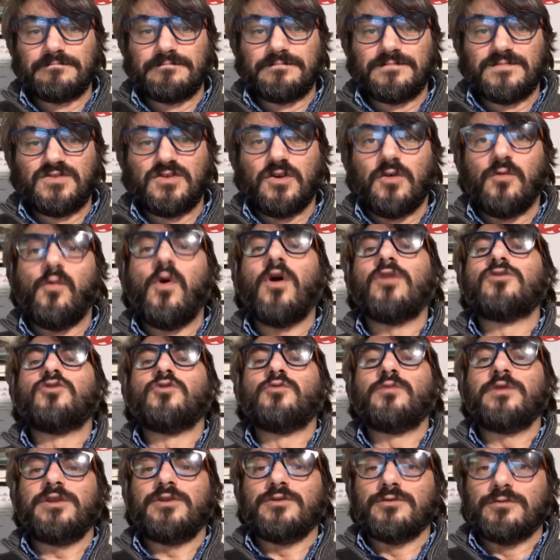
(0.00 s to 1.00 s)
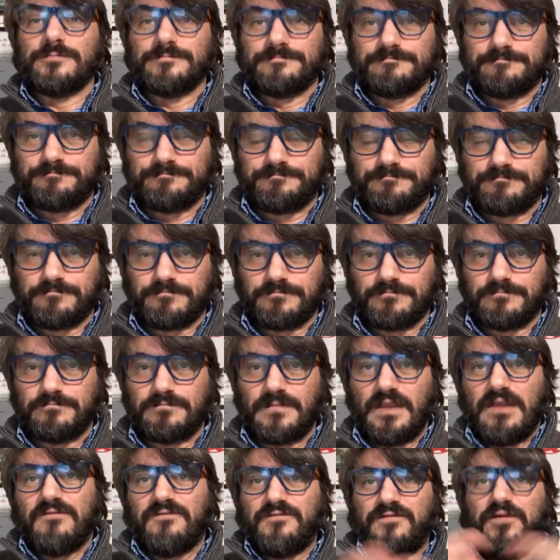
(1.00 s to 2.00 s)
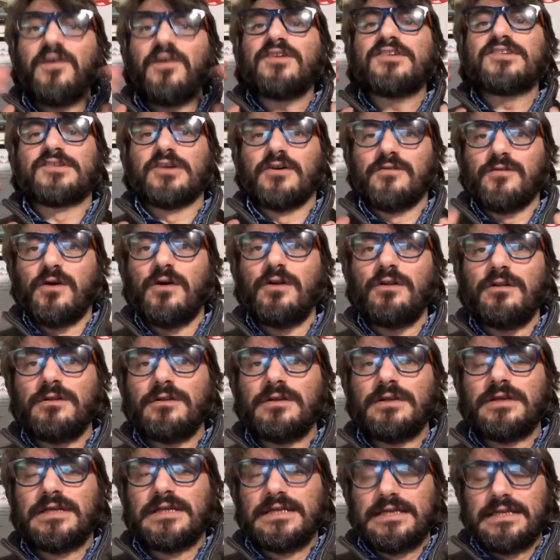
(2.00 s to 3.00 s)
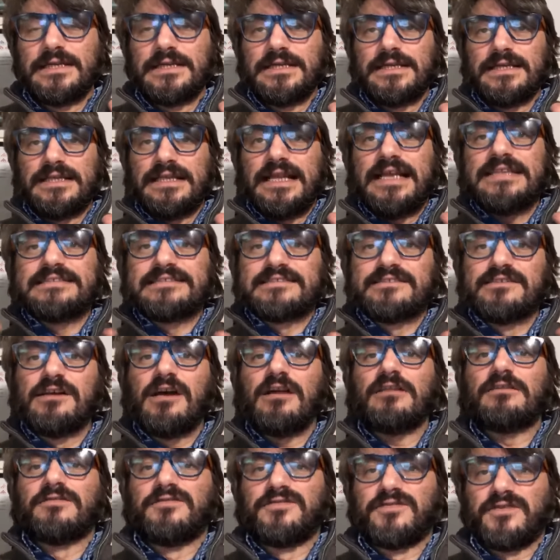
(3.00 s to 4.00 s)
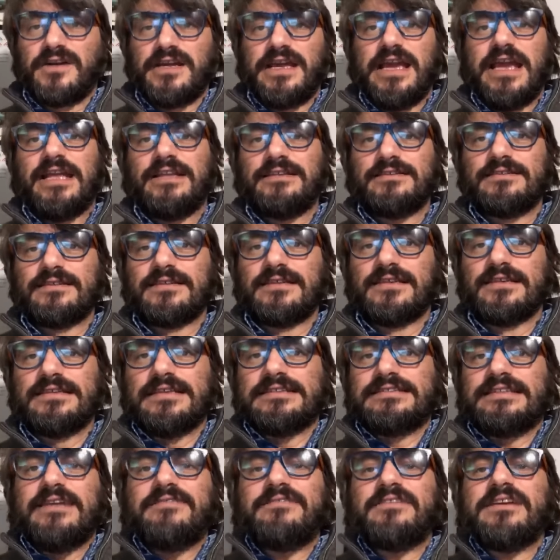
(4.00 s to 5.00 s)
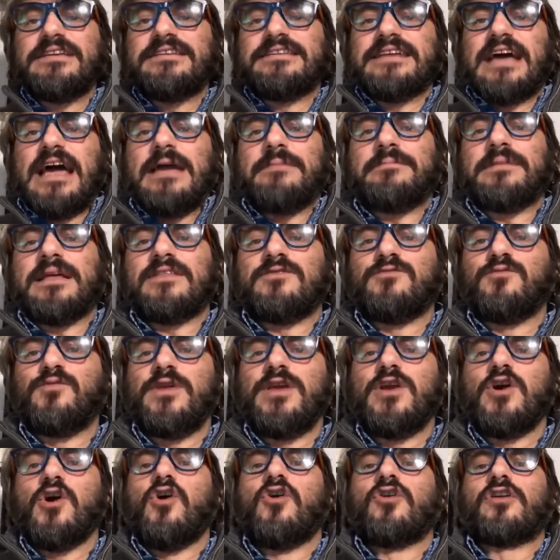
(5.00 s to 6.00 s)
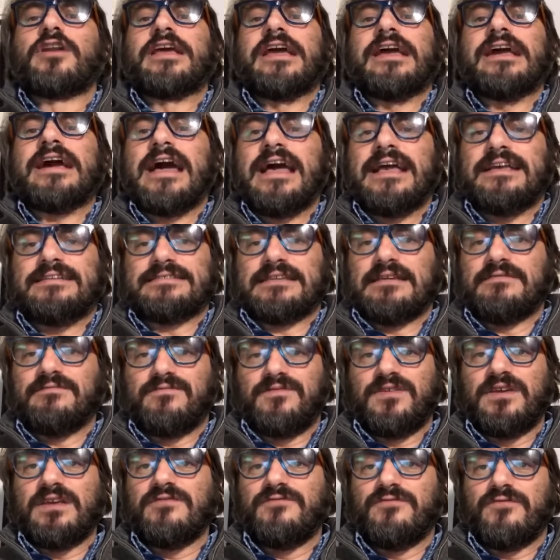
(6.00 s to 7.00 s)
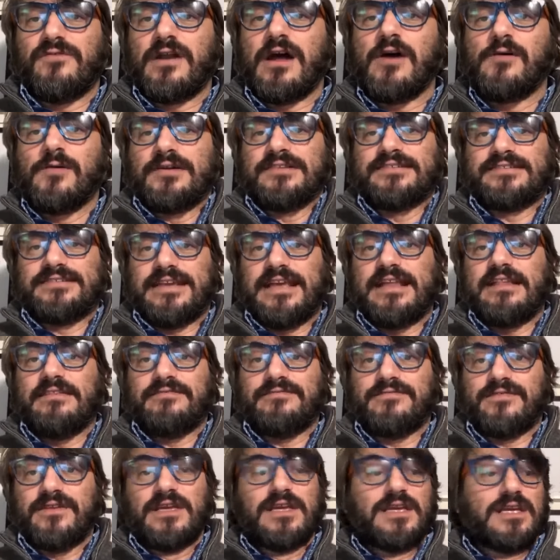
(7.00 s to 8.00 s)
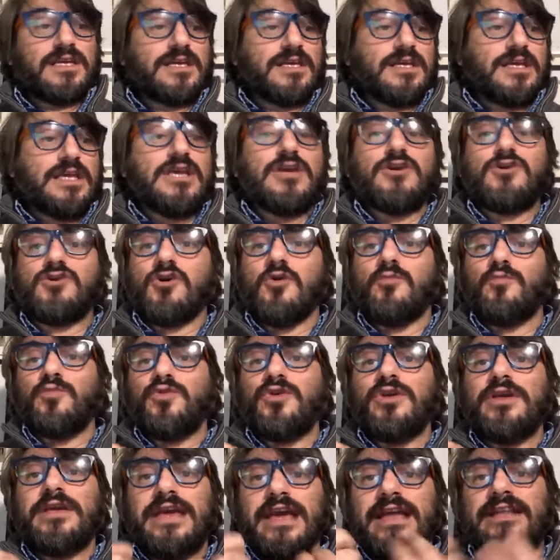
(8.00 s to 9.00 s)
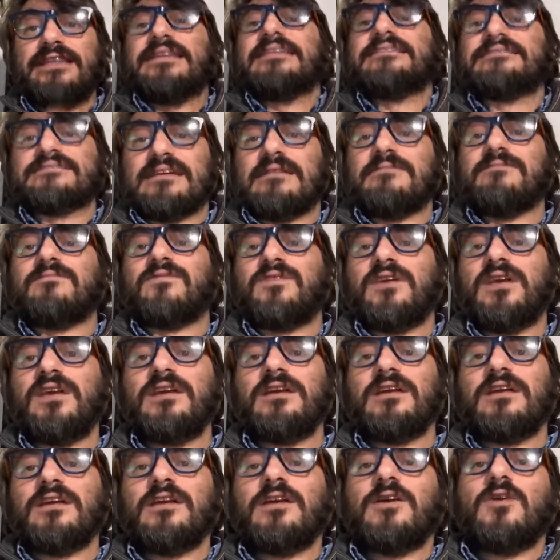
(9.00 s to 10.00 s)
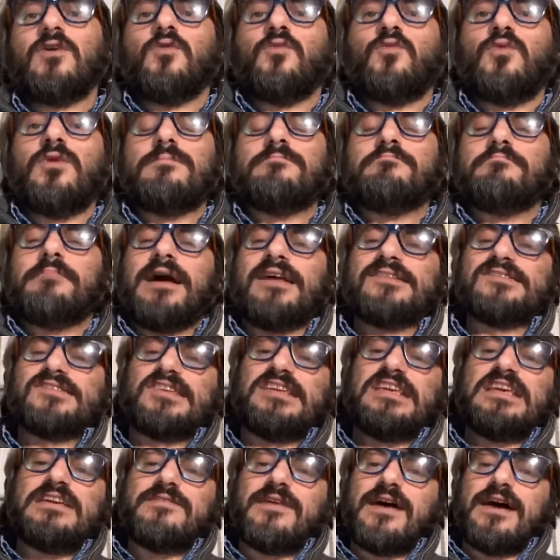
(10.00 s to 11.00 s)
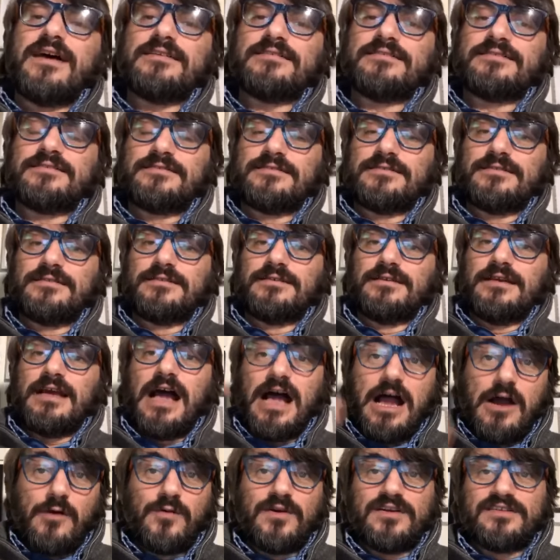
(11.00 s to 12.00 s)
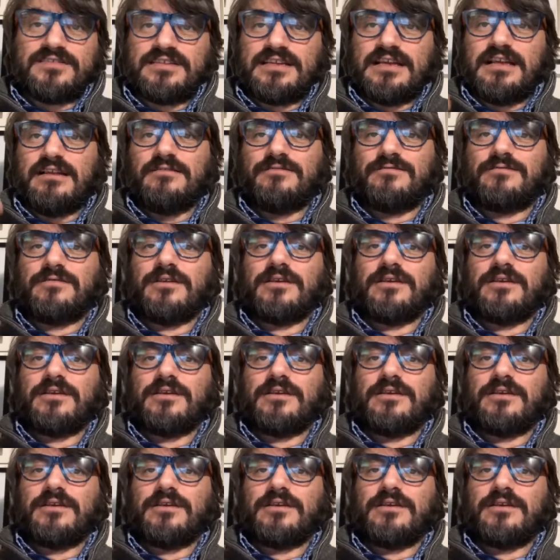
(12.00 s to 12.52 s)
So what do we do? First of all, let's not forget that every time that we organize something for ourselves in communicating something, we must give ourselves